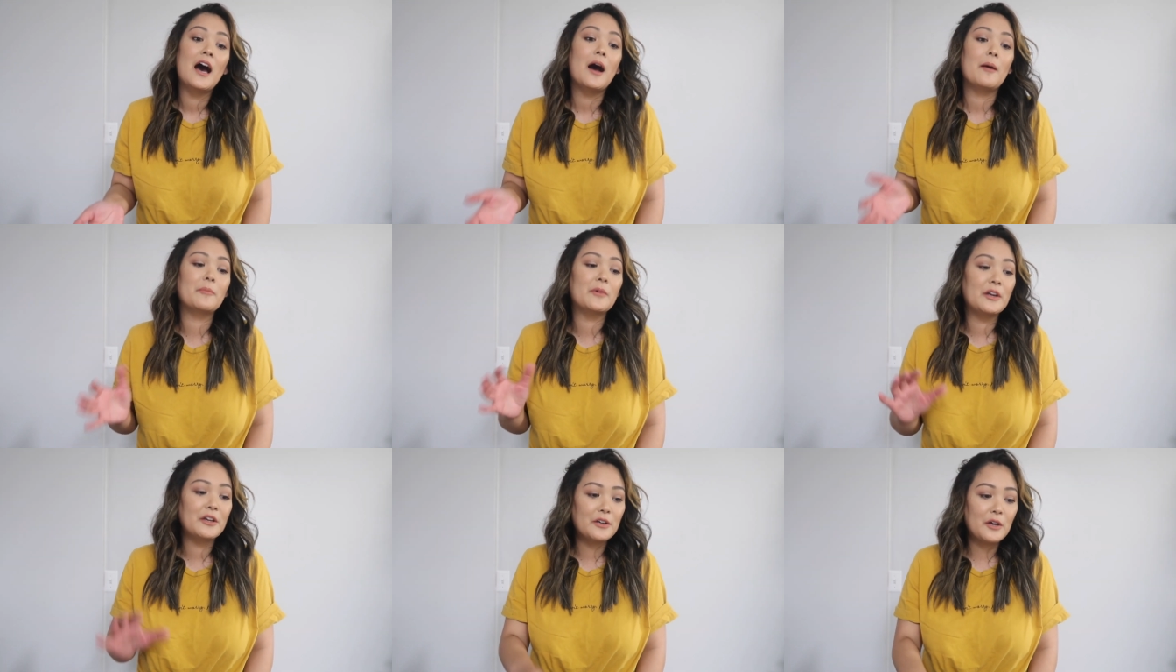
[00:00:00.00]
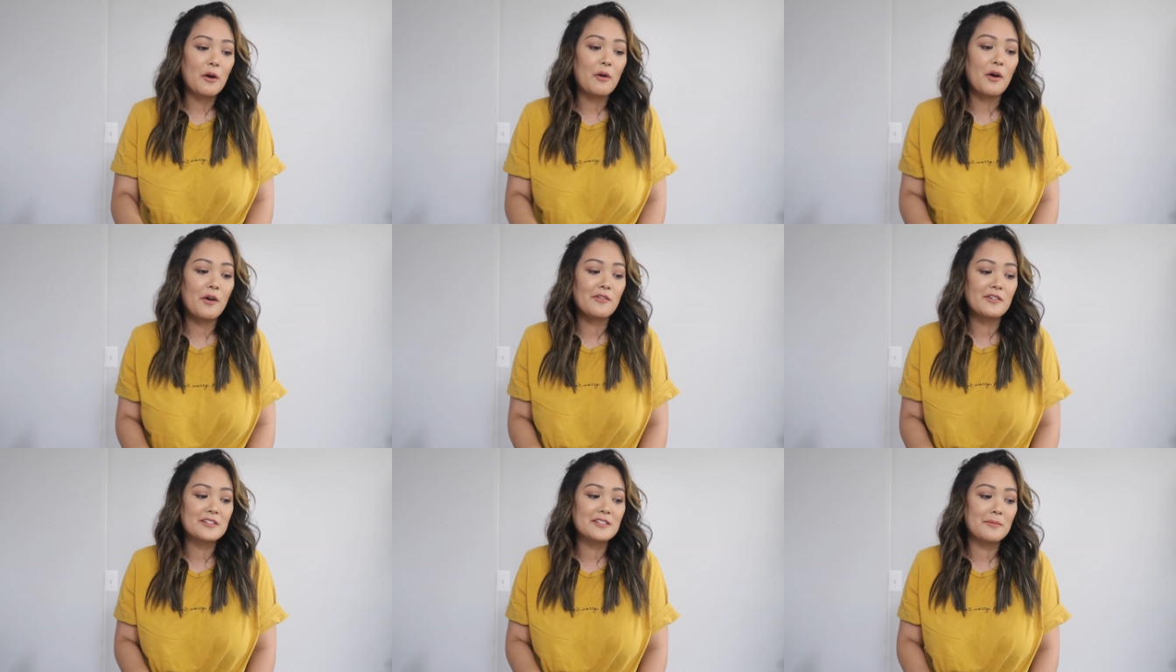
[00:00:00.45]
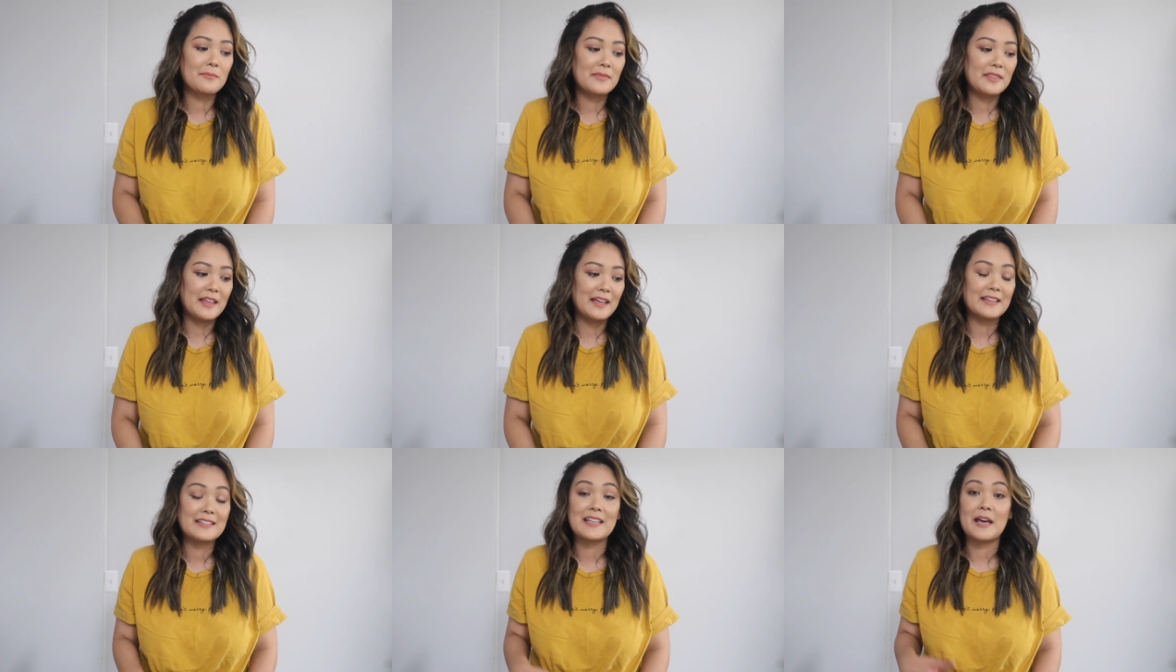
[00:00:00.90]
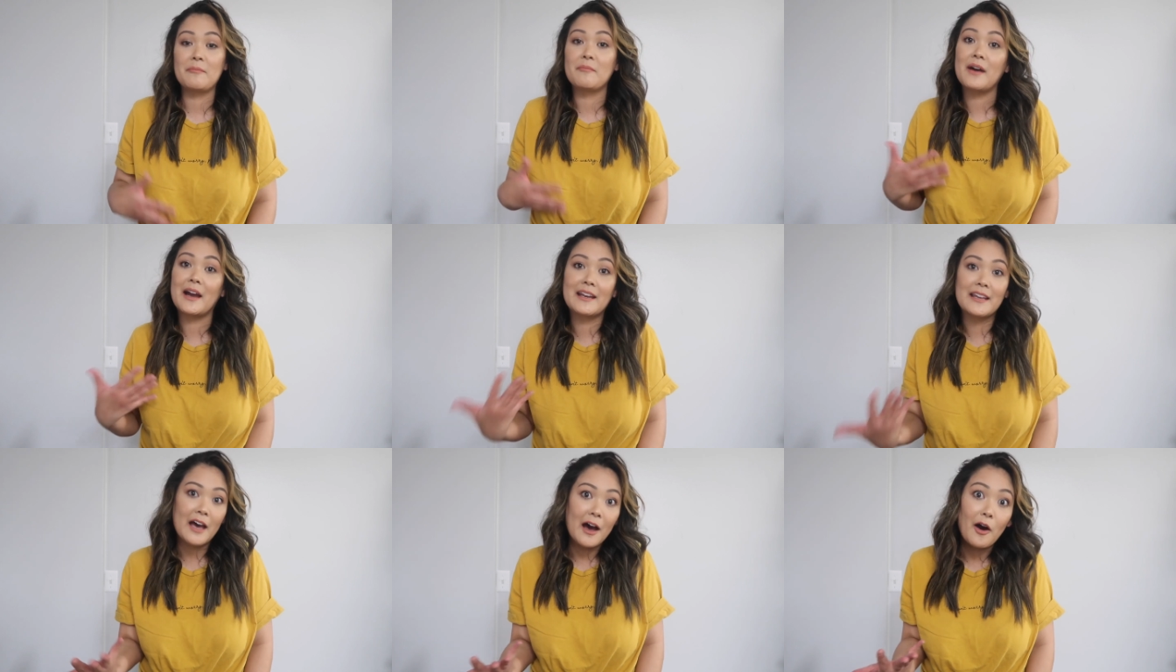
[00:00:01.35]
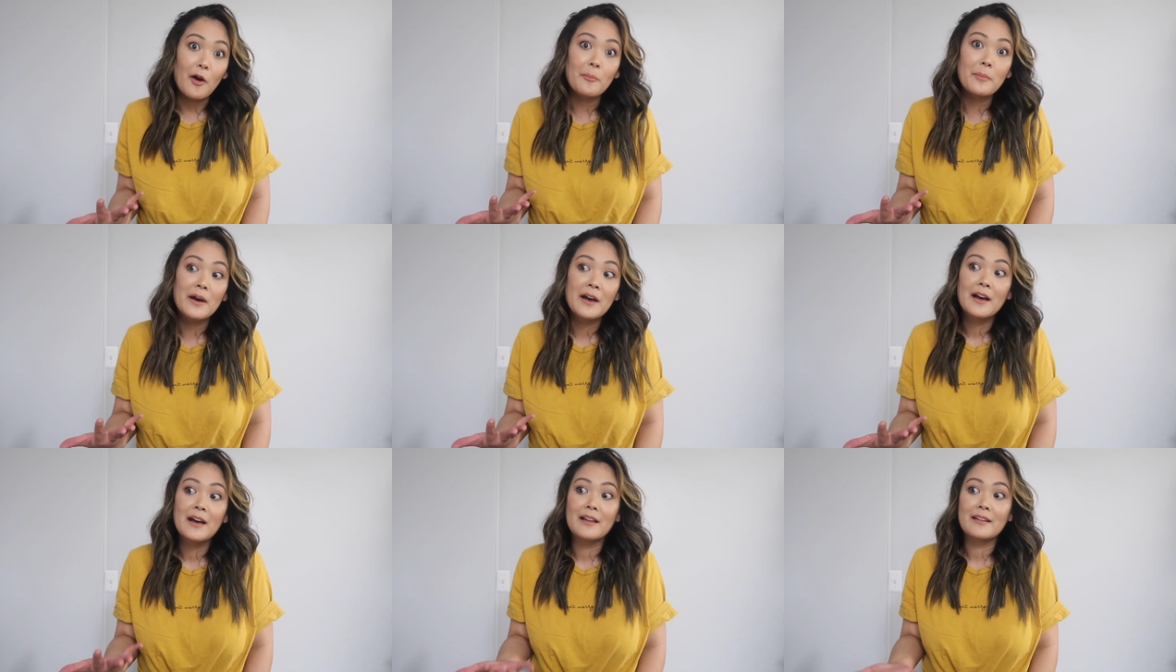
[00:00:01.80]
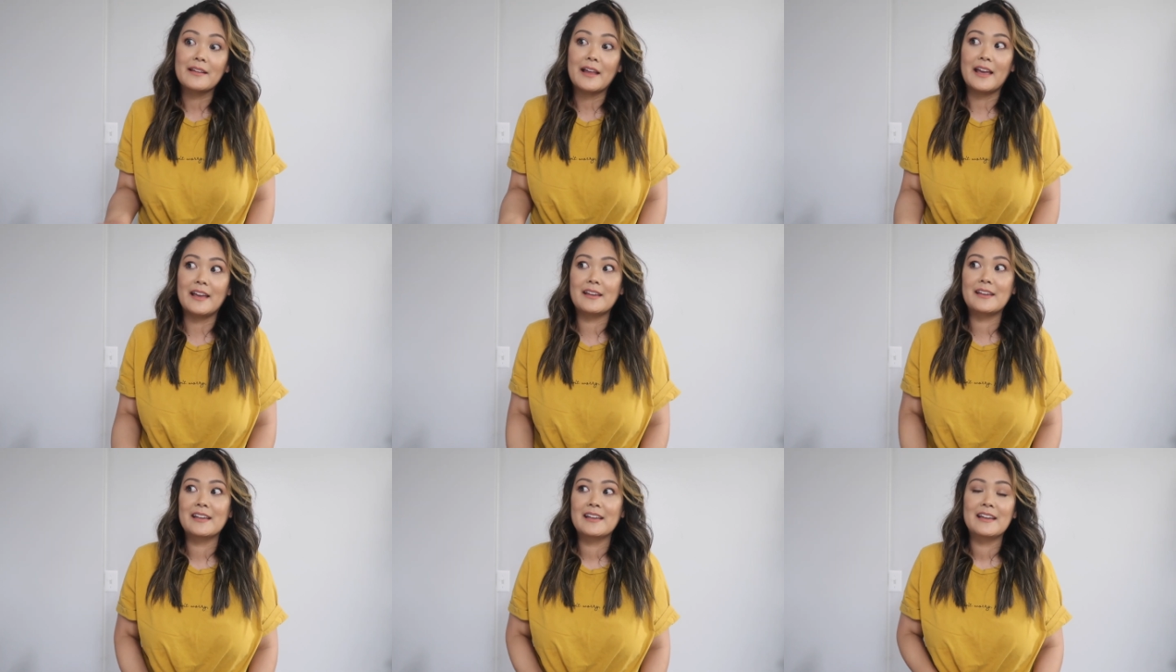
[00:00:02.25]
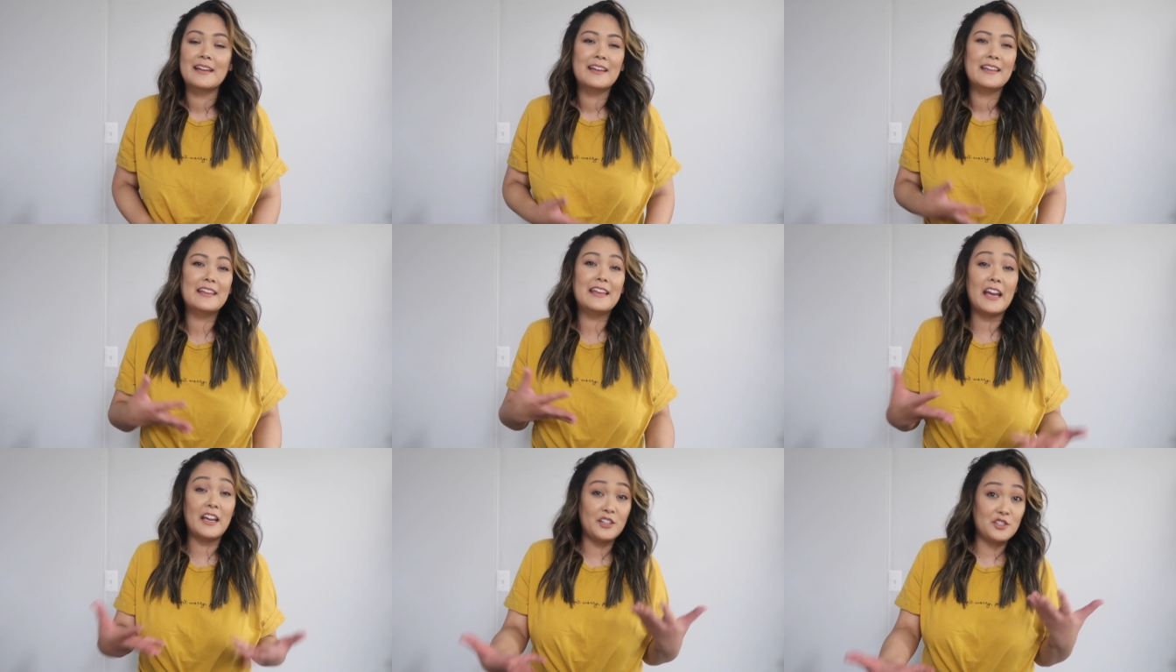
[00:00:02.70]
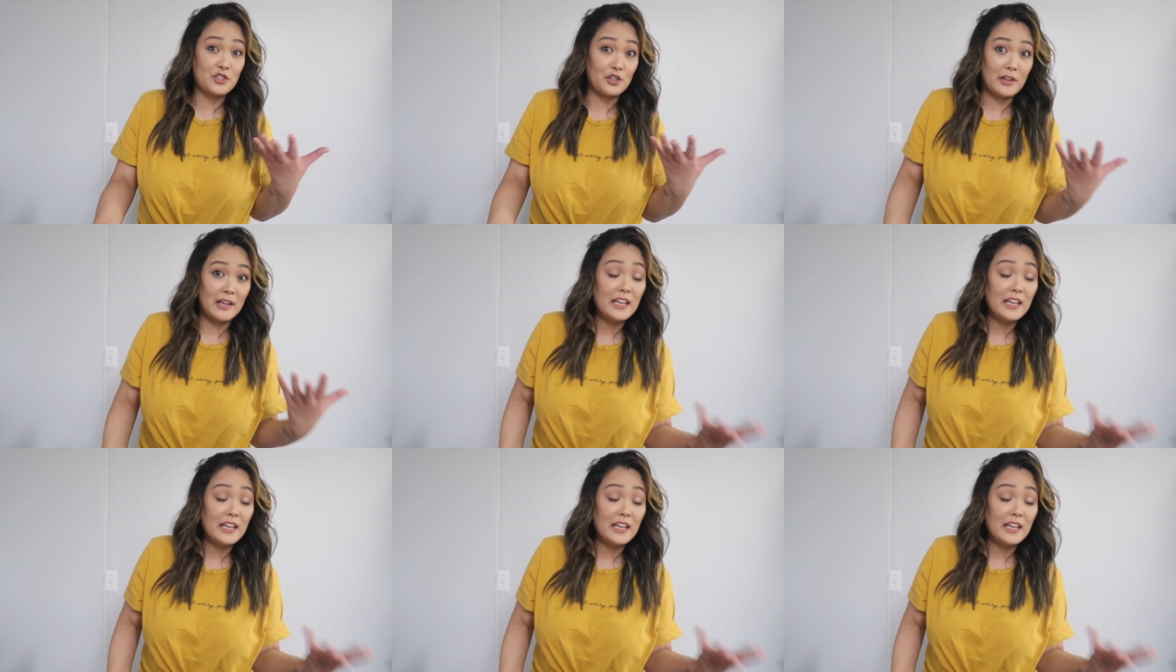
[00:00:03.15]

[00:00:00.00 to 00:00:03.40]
I'm gonna go over some things that might help like gauge your